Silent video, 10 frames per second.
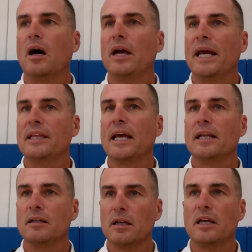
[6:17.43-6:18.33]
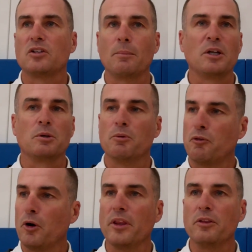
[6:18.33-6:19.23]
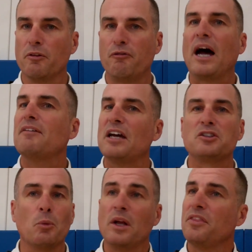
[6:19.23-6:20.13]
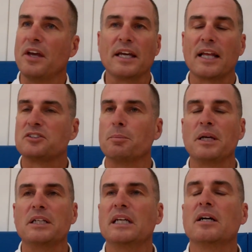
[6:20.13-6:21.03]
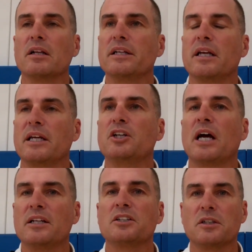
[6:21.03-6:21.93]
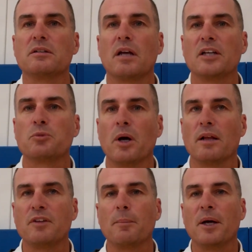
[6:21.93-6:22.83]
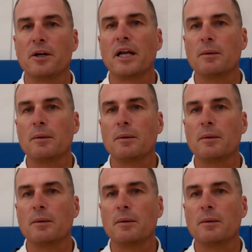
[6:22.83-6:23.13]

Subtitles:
And then, as I mentioned before, the 5-as-1 thing, that's a big deal. And John does it as well, if not better.